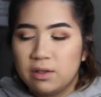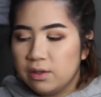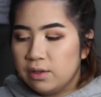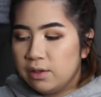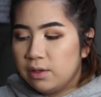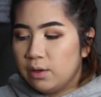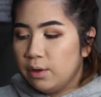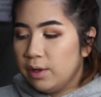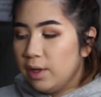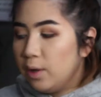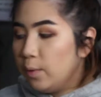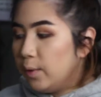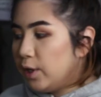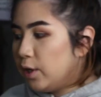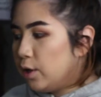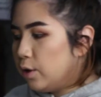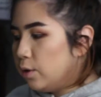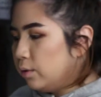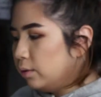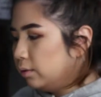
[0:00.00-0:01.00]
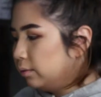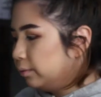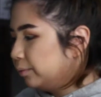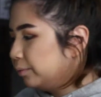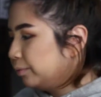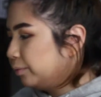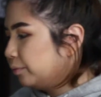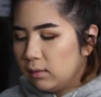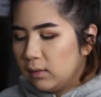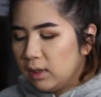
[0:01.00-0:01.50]
So there we go.
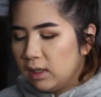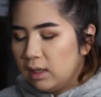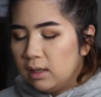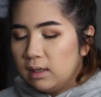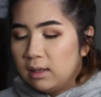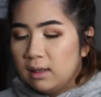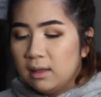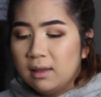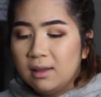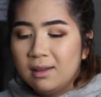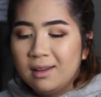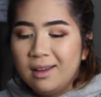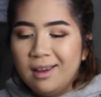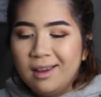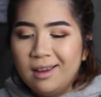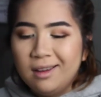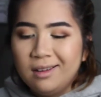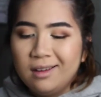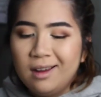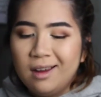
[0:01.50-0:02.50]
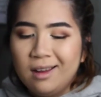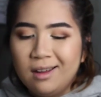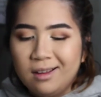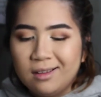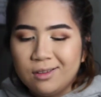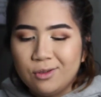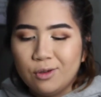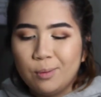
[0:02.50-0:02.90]
And then I like